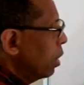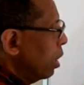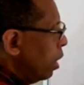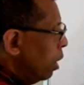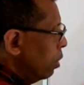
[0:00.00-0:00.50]

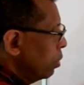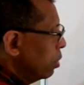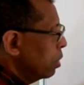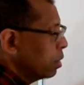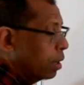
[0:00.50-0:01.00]
that
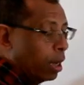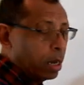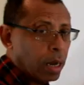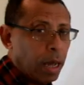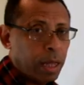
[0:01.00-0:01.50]
hydrogen, they
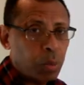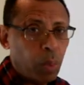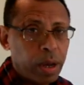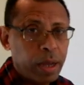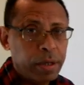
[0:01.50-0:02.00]
are at
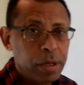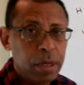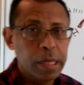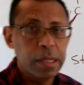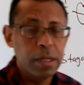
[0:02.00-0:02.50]

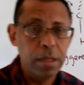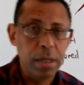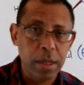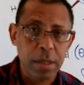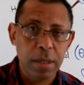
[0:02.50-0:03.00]
180
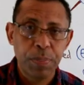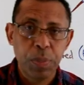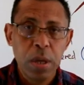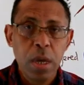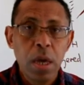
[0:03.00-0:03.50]
degrees.
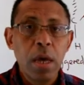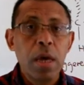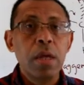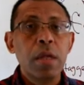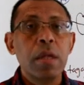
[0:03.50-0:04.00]

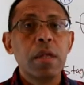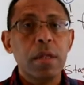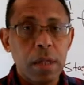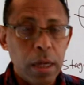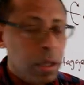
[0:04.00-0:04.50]

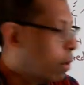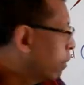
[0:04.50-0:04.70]
Such